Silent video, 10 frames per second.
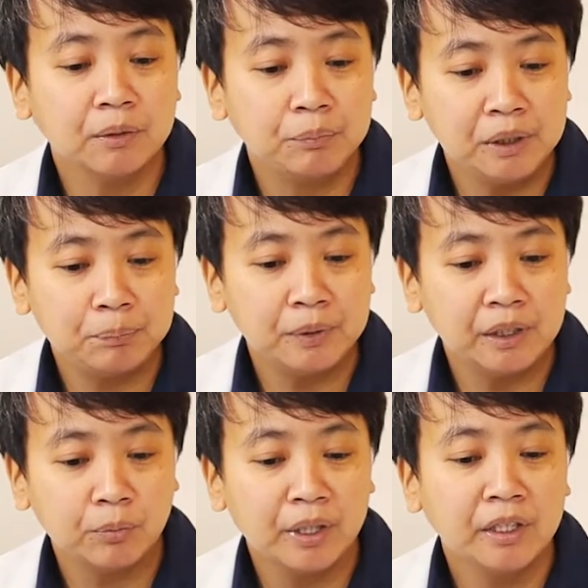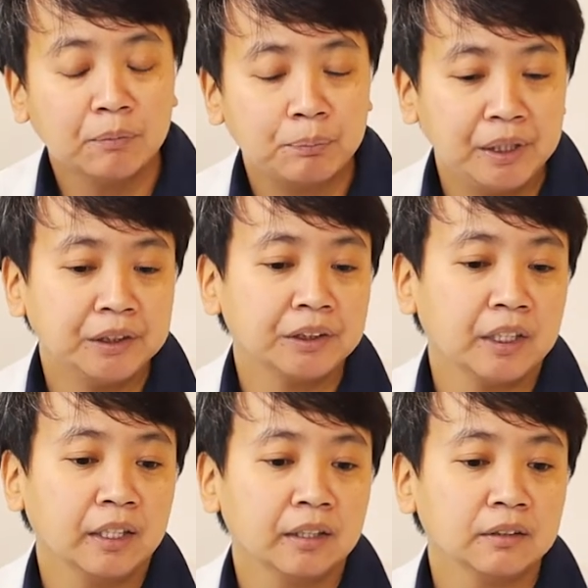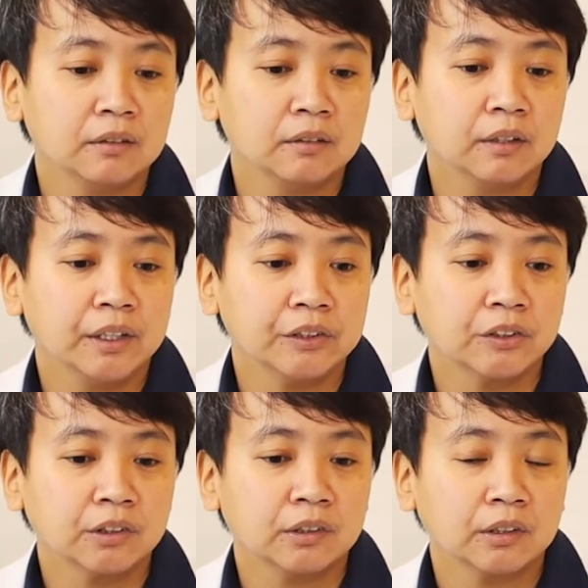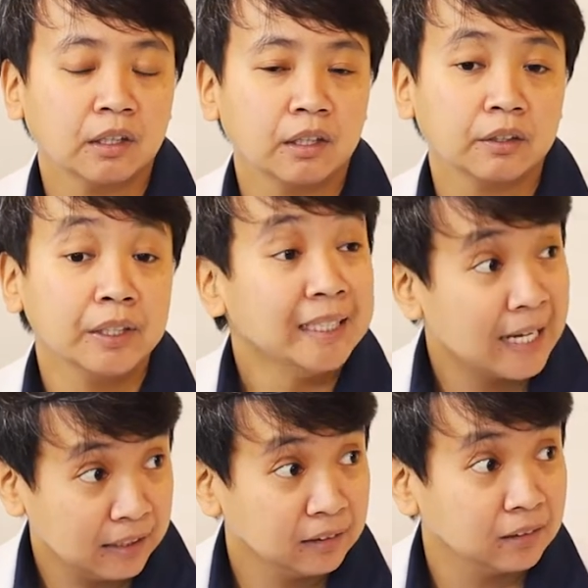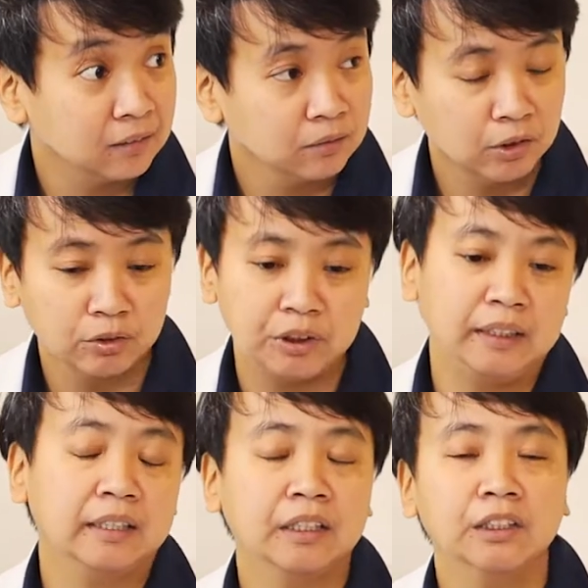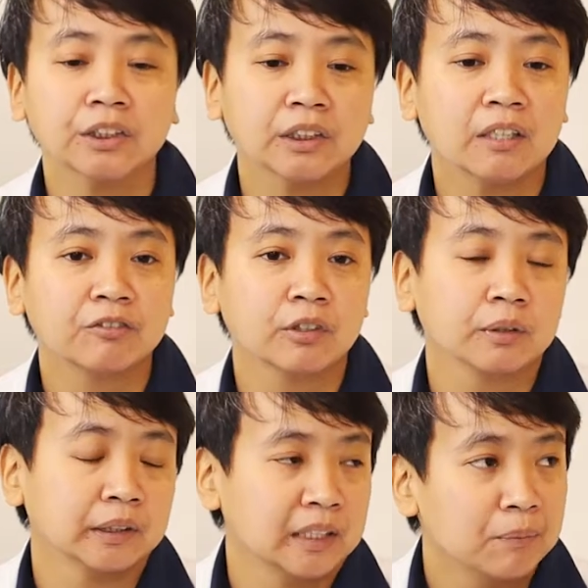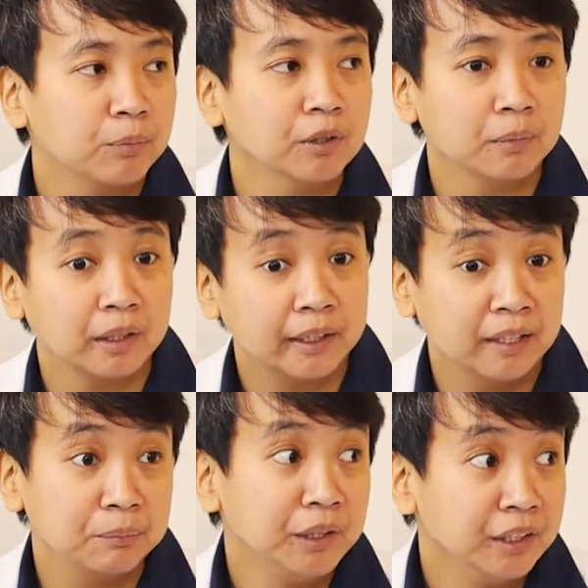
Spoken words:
the BP when the patient is relaxed, mm-hmm. no, seated na siya for example mga 10